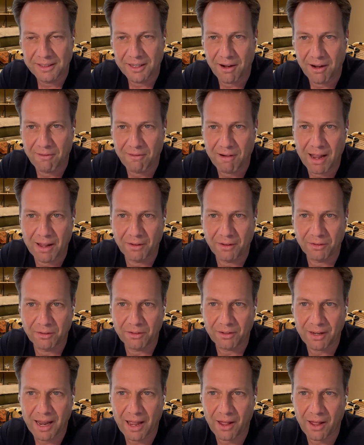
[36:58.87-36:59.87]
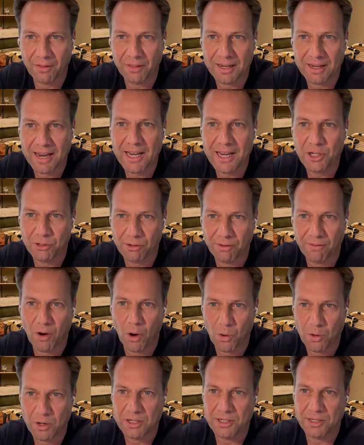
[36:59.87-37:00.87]
around how the nature of
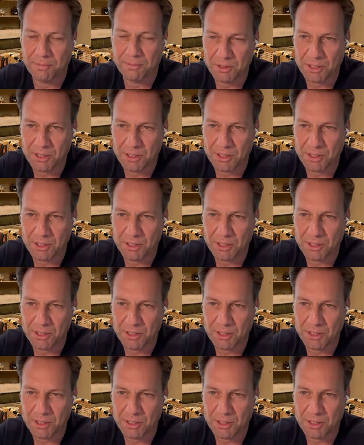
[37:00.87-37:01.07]
ownership